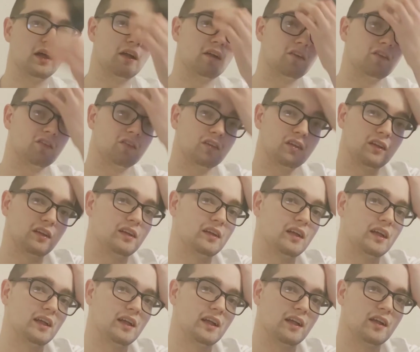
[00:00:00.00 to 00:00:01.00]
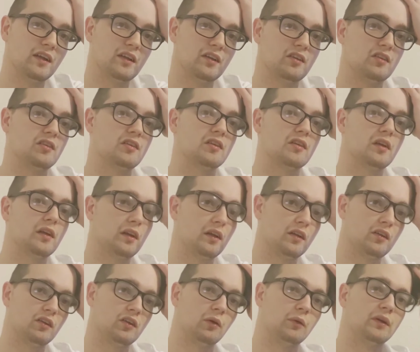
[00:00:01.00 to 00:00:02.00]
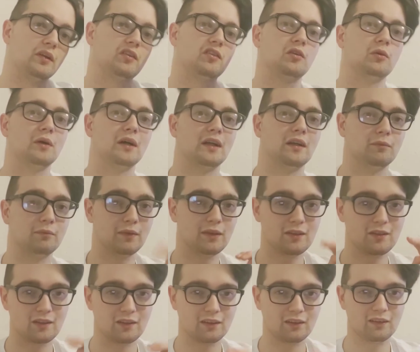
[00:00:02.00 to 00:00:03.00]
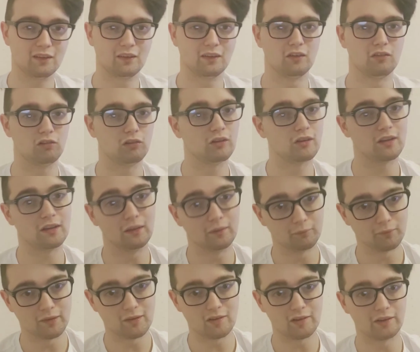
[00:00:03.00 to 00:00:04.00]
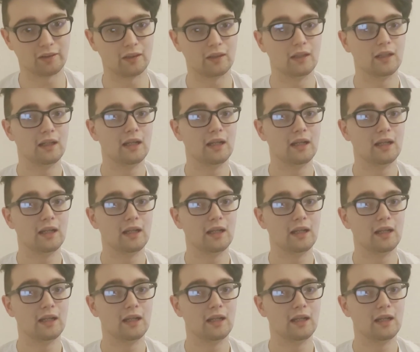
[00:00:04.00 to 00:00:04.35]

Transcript: she is going to a meeting, a drug dealing meeting,